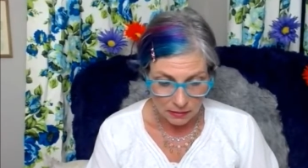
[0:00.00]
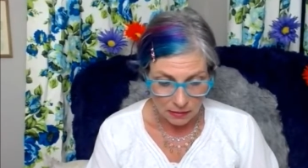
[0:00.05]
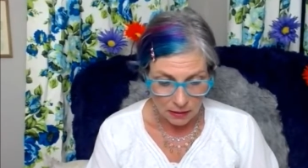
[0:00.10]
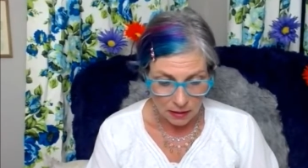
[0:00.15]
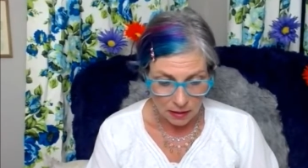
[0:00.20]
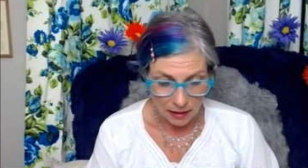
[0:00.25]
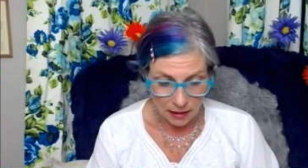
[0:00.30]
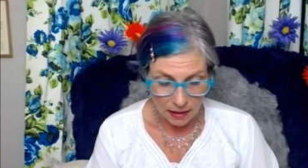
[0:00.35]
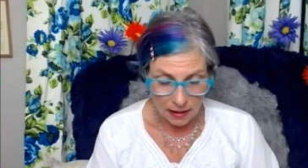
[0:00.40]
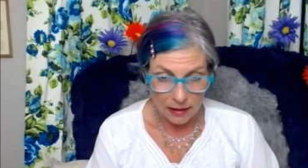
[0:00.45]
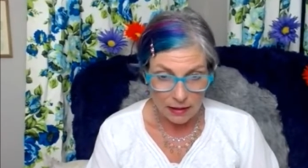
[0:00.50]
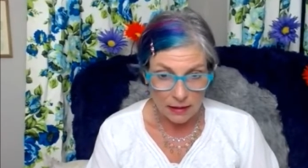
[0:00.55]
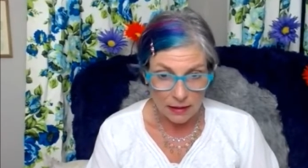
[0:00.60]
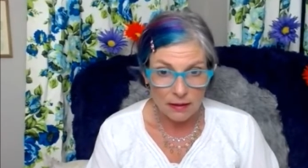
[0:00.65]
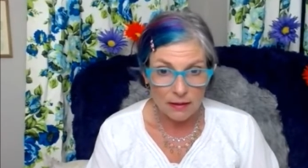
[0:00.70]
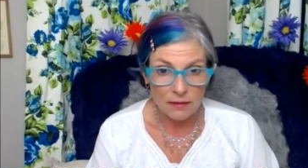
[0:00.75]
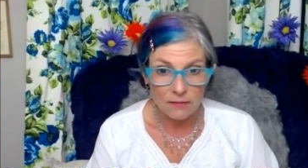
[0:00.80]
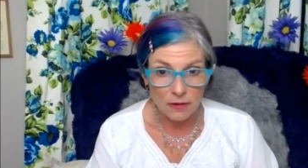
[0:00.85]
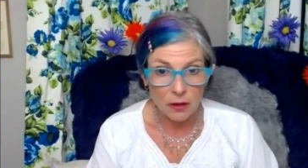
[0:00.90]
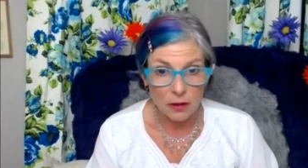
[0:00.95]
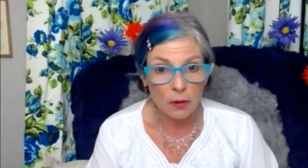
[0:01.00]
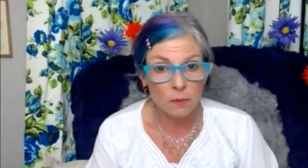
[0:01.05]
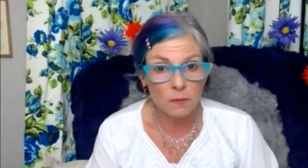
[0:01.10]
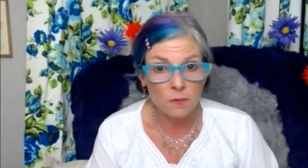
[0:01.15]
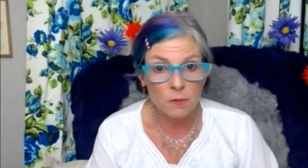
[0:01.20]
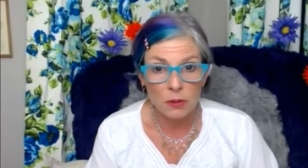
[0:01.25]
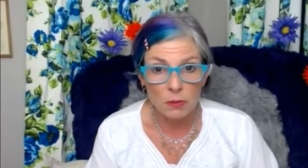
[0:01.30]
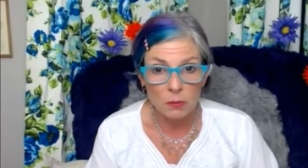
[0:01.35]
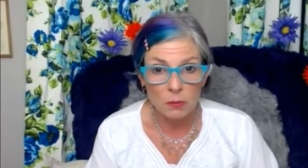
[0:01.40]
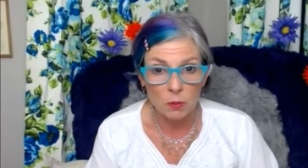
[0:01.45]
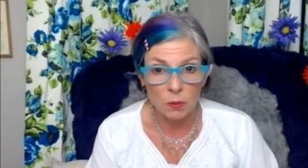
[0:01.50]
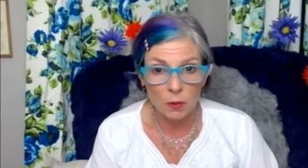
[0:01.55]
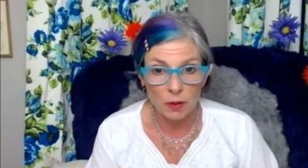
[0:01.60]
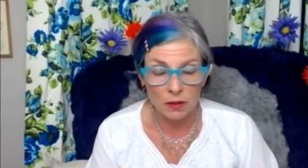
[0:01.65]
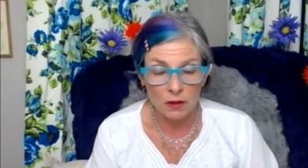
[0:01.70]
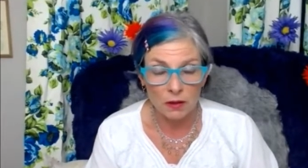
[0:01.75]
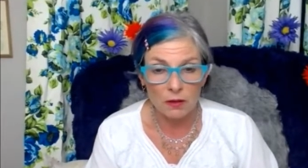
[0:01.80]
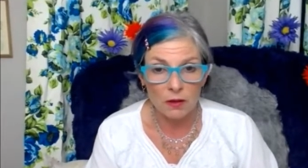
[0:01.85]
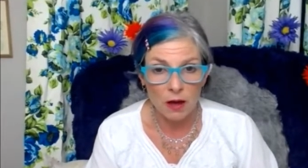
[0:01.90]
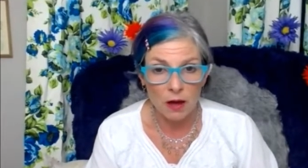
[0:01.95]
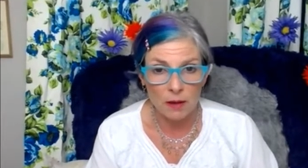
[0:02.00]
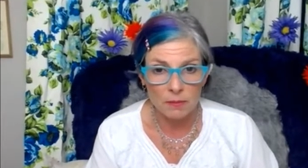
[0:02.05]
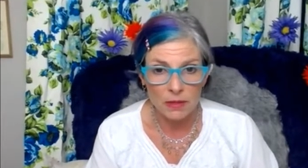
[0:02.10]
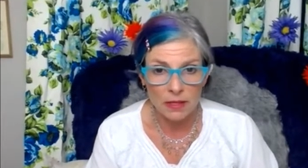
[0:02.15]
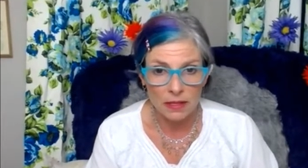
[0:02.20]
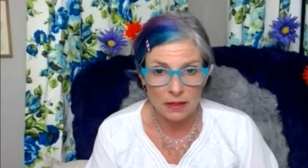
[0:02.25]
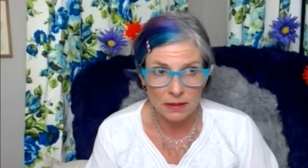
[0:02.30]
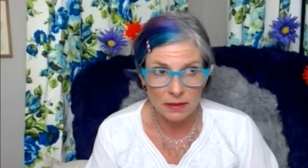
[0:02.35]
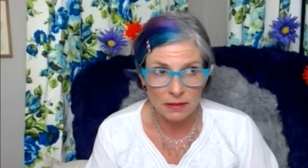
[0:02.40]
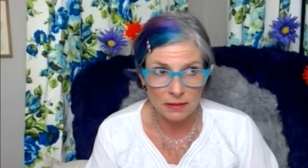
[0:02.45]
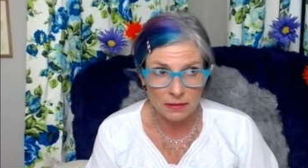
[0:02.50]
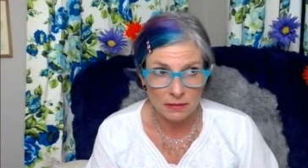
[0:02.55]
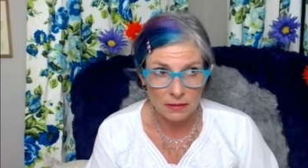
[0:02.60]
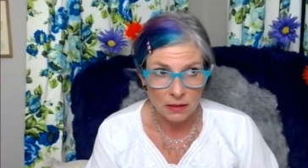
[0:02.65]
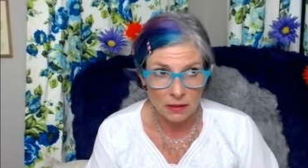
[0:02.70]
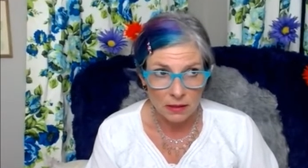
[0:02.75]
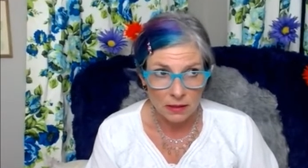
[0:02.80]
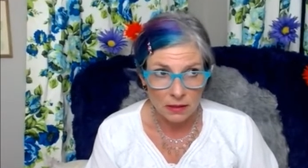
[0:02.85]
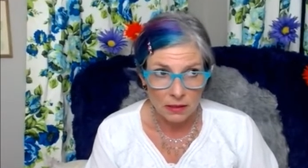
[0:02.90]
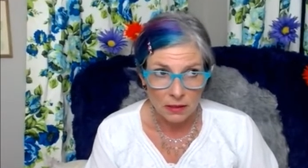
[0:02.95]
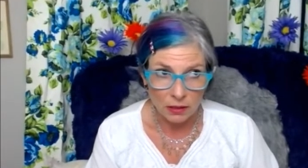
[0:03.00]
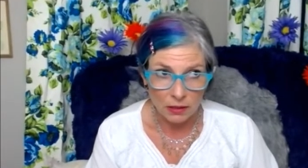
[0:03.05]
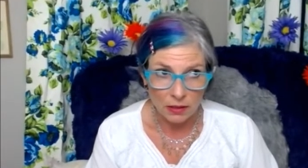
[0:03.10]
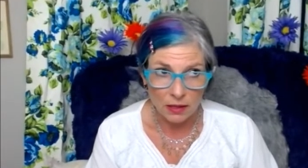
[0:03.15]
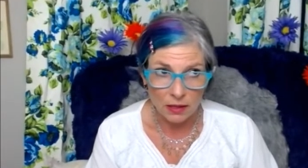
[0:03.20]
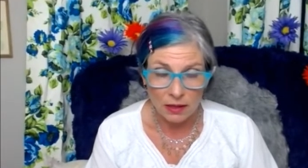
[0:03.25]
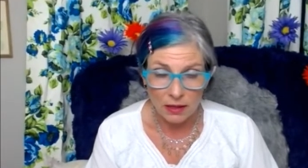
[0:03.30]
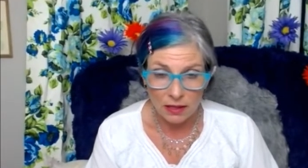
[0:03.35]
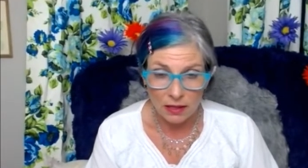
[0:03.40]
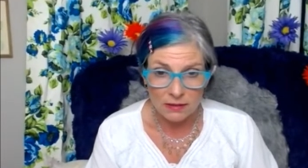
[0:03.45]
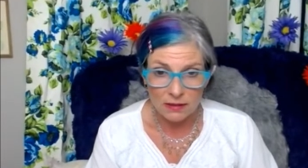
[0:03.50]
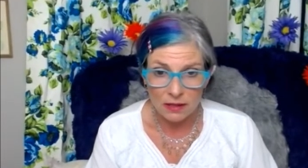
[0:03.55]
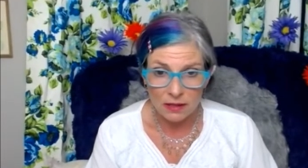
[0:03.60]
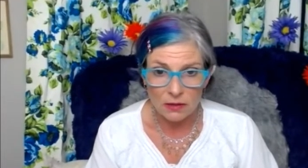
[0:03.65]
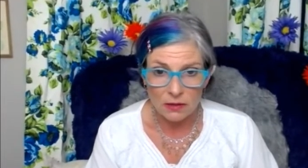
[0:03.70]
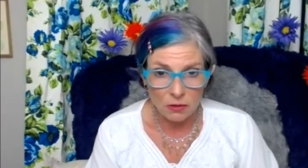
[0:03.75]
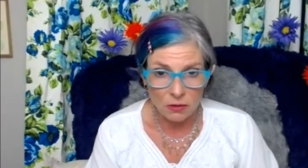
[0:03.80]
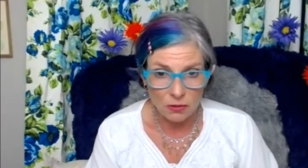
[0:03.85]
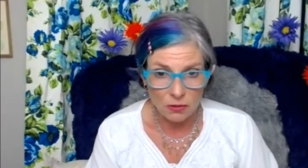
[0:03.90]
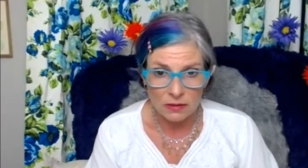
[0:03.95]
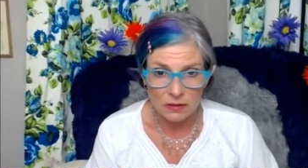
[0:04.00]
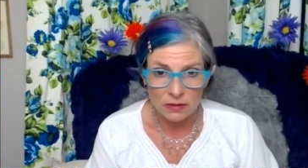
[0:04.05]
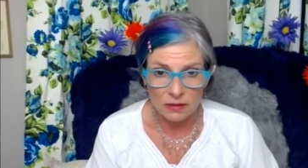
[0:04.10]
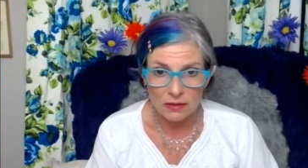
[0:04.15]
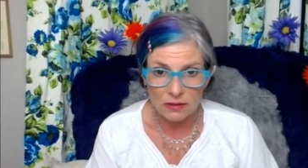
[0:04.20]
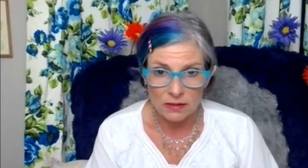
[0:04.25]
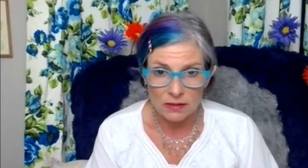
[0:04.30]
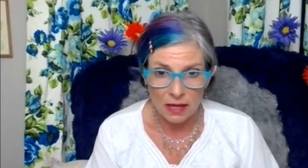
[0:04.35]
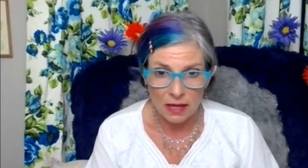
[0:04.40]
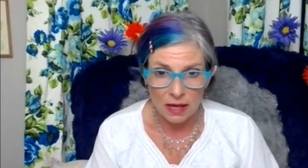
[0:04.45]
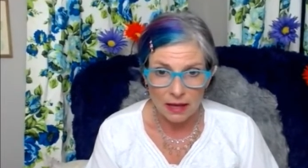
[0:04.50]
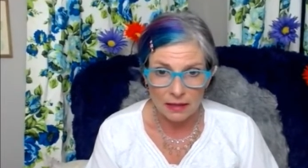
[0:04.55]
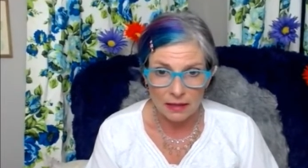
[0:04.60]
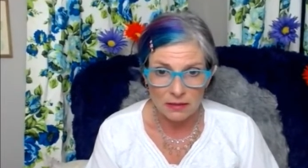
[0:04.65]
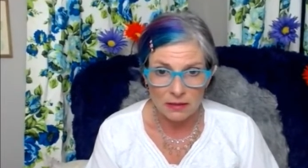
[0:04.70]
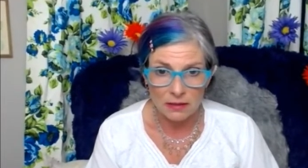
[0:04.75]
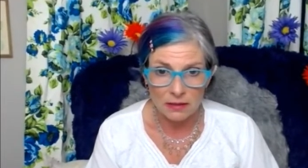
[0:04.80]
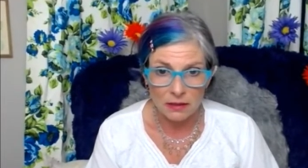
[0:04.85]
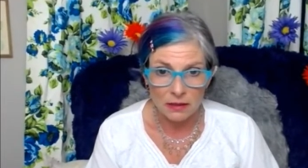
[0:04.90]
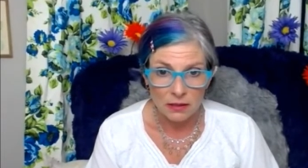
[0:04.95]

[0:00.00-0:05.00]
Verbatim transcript: I have helped people with a lot because one of the things I notice is that,